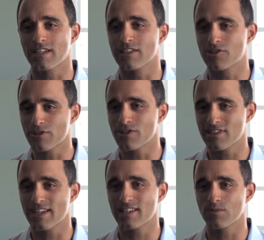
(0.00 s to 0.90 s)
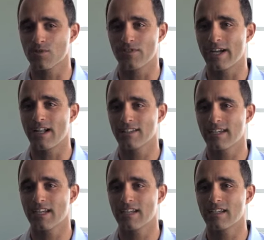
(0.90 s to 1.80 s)
In a certain sense, it was
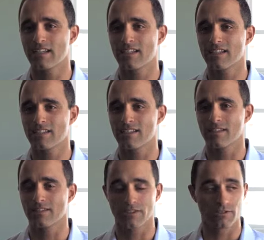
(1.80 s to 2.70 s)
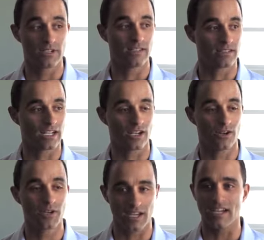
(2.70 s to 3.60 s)
validating to the degree that, like,
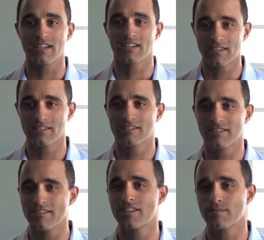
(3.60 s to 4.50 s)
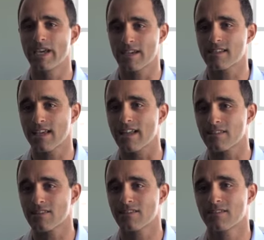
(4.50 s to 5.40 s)
okay, this makes
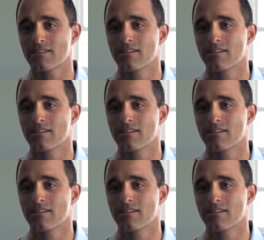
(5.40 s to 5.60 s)
sense.